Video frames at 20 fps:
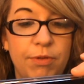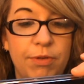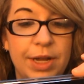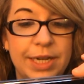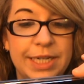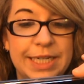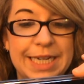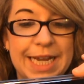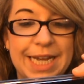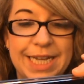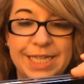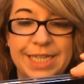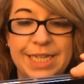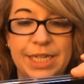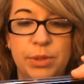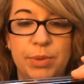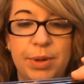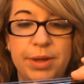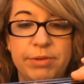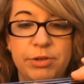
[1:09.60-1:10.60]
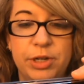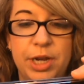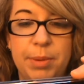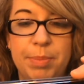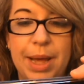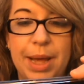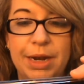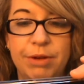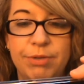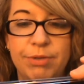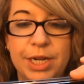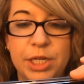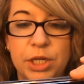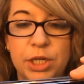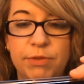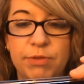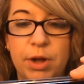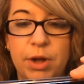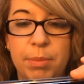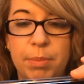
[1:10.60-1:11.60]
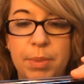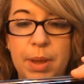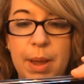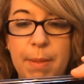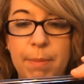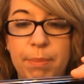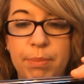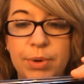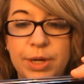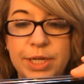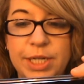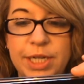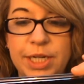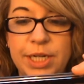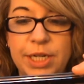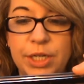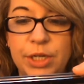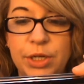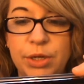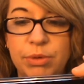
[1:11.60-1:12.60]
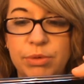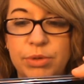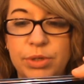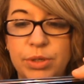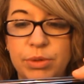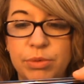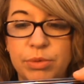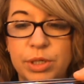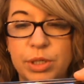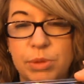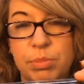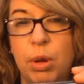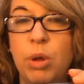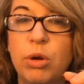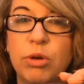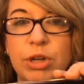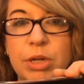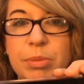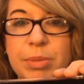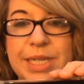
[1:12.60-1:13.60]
Fantastic 12 shade palette ranging from pretty nudes to smoldering